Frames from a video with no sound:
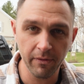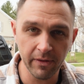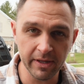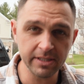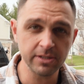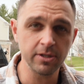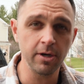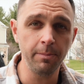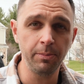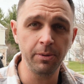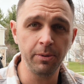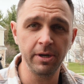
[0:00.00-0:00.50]

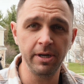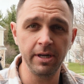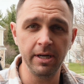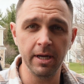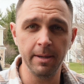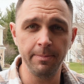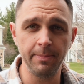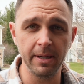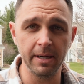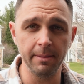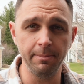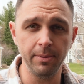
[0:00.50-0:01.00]
Let's go put it
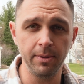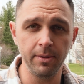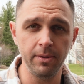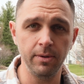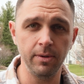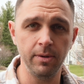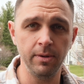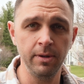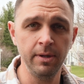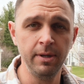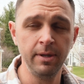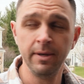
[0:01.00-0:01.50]
up on a
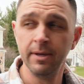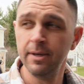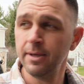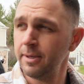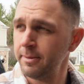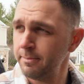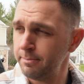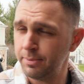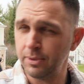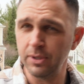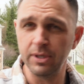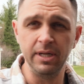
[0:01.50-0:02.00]
pole,
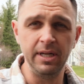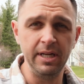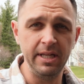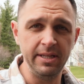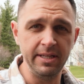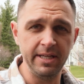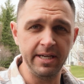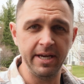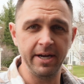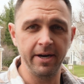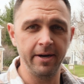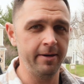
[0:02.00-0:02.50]
put it in
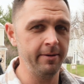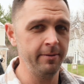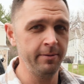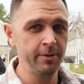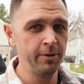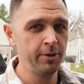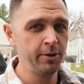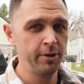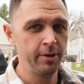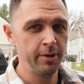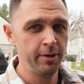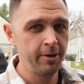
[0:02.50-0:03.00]
the air.
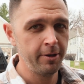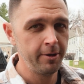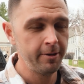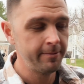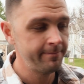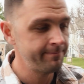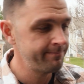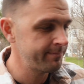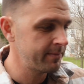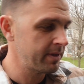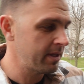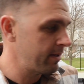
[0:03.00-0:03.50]

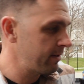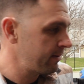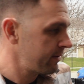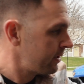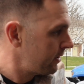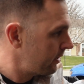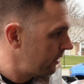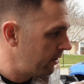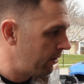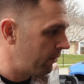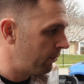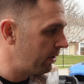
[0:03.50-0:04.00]

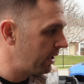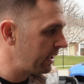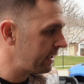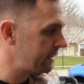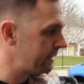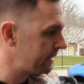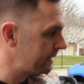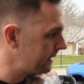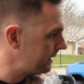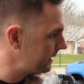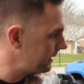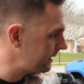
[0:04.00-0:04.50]
You know
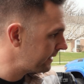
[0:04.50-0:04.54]
what?